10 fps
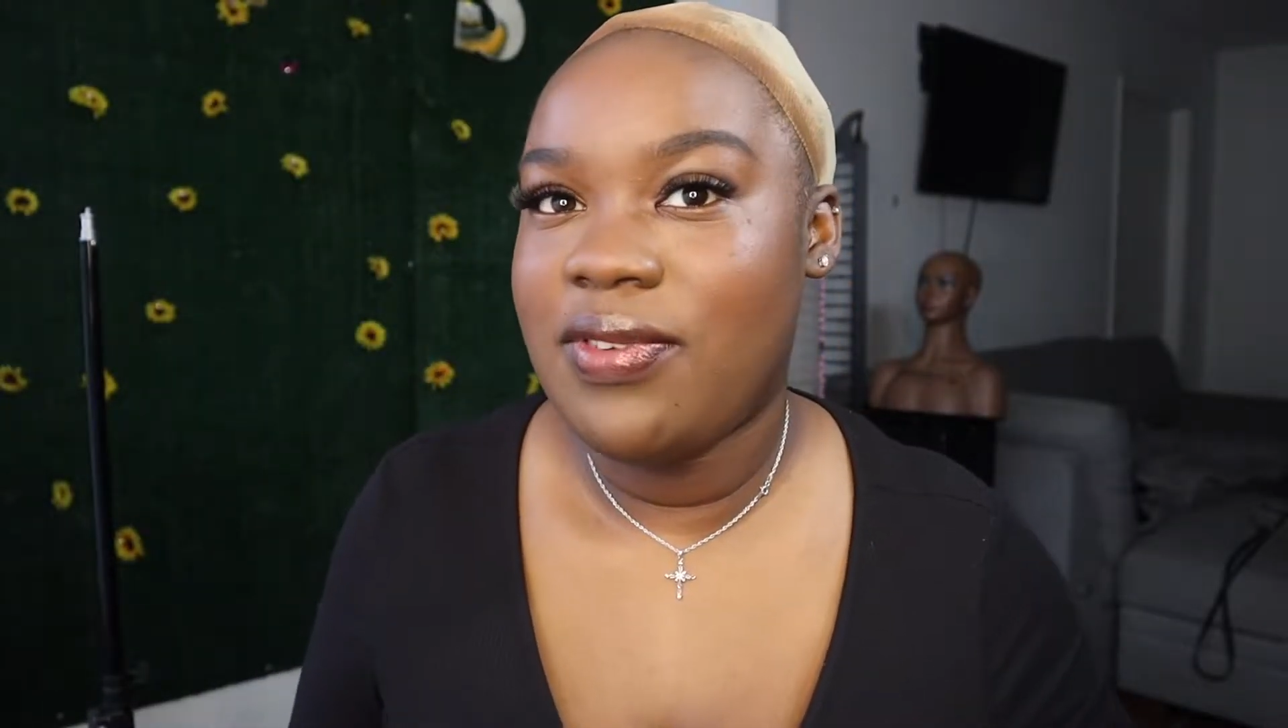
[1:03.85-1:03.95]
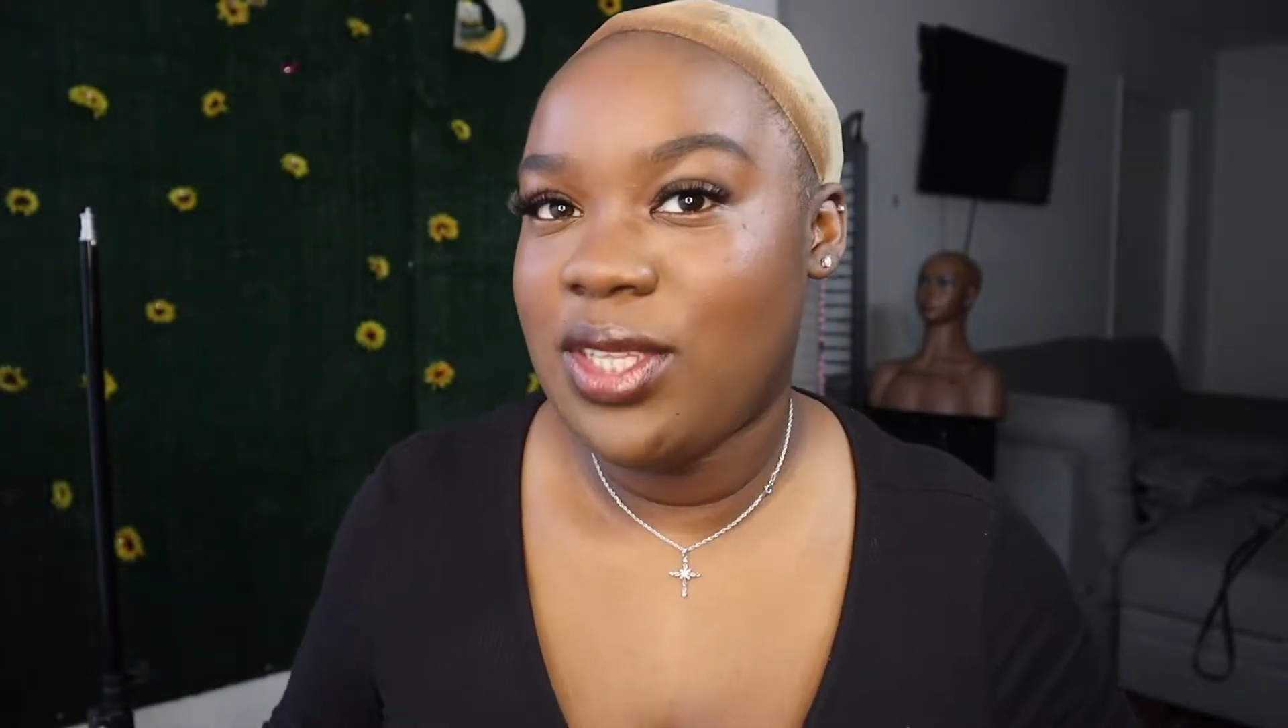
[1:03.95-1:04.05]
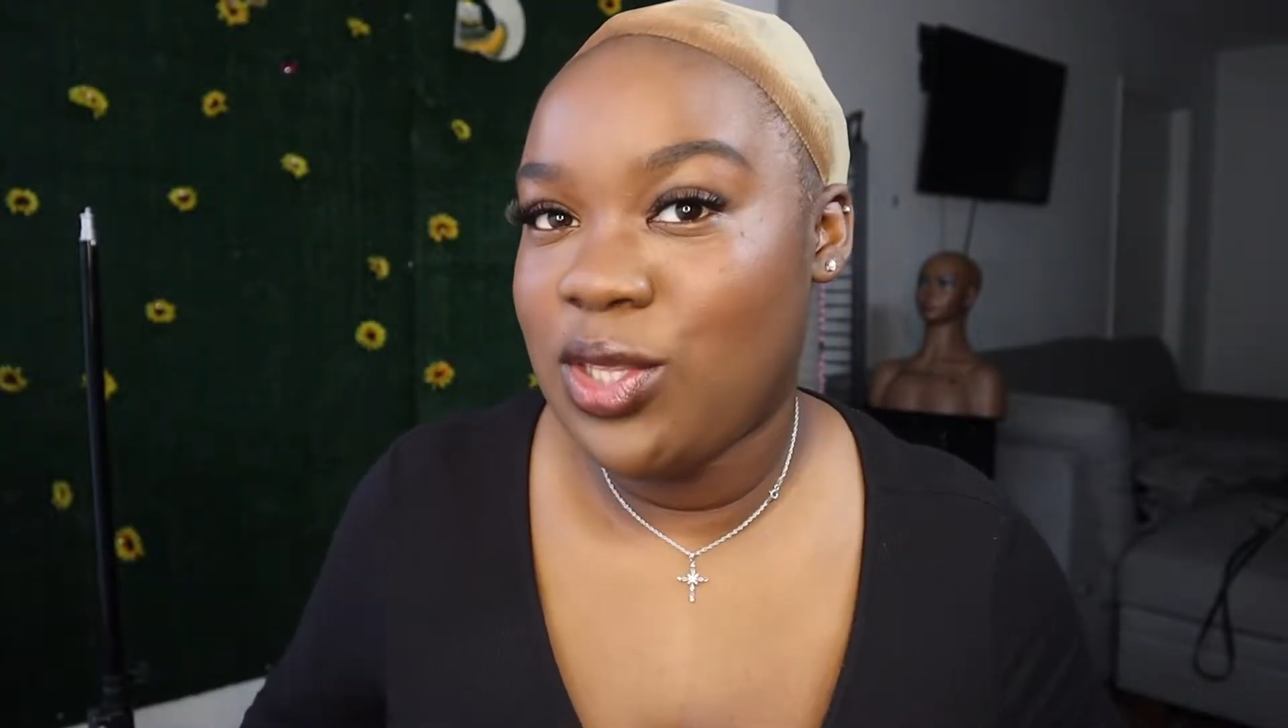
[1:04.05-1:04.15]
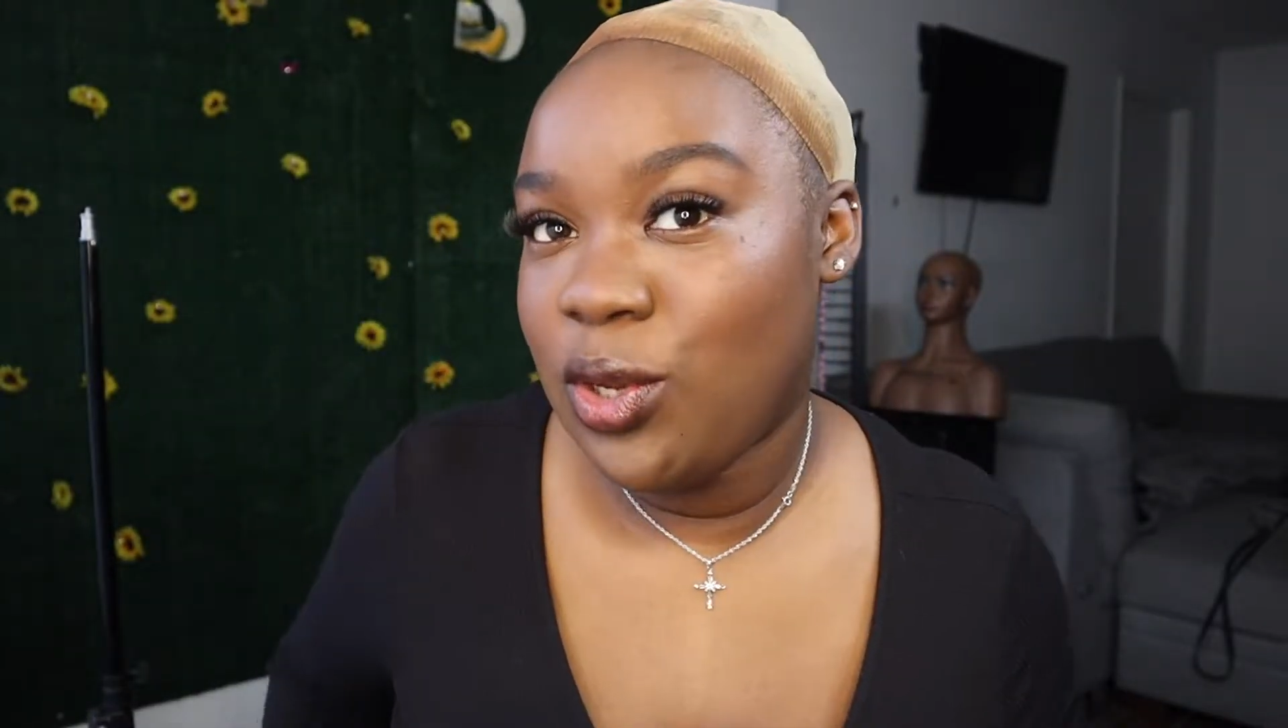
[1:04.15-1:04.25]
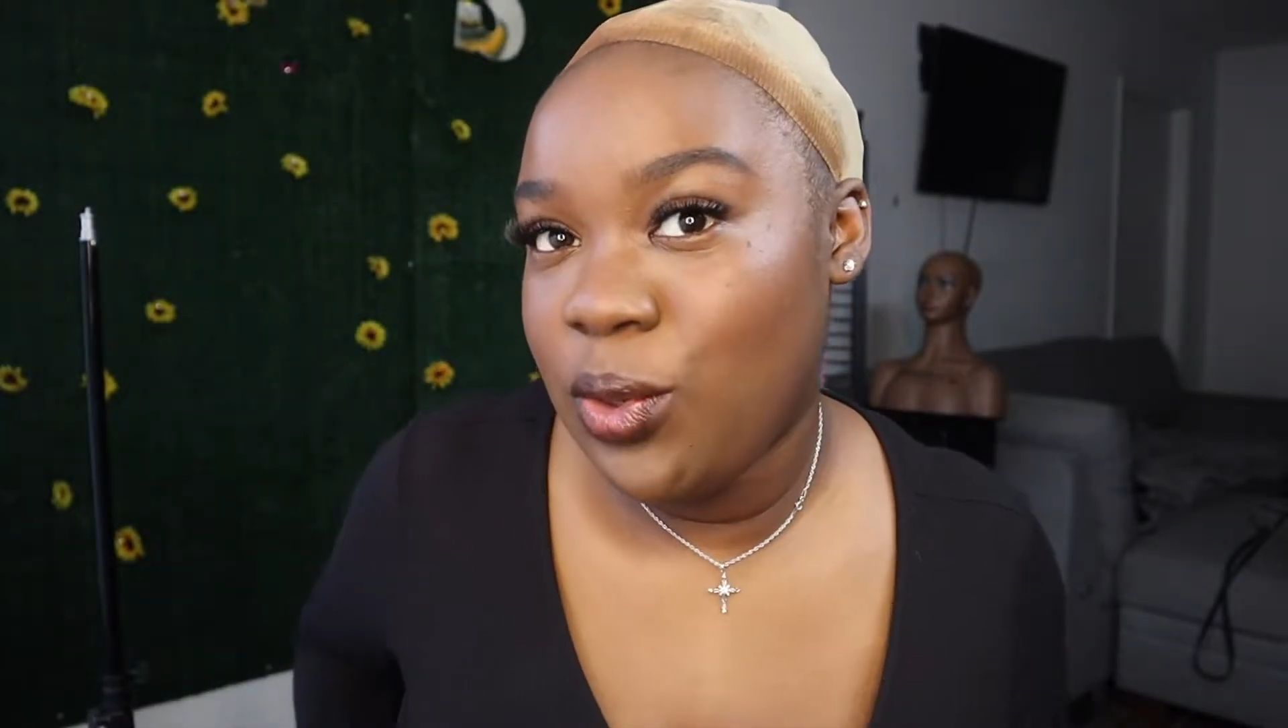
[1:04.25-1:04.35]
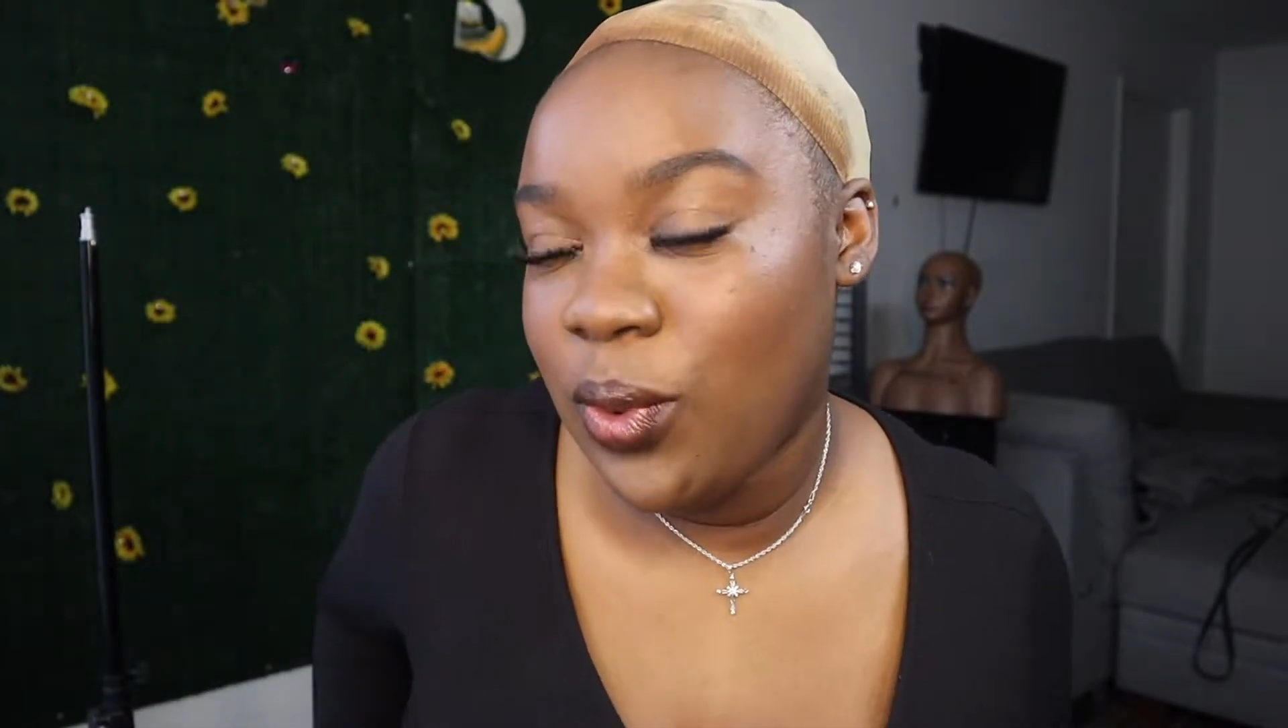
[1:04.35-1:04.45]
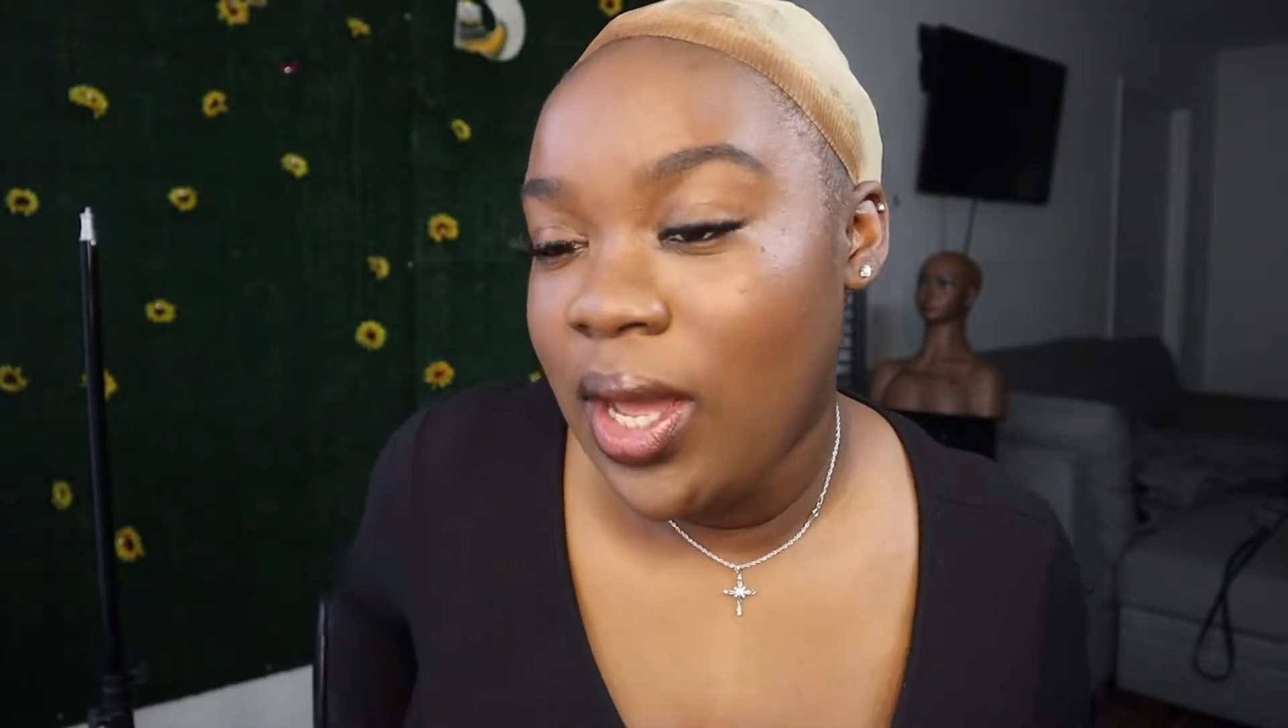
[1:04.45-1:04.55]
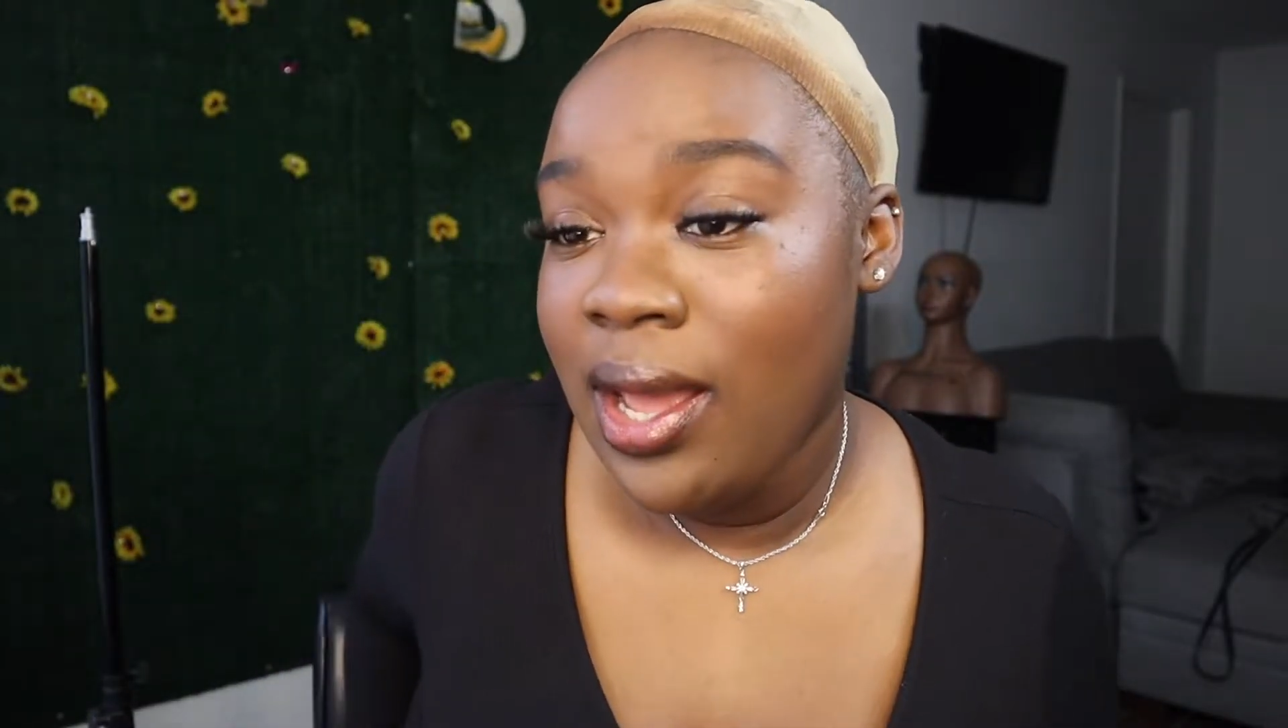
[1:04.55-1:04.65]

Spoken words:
So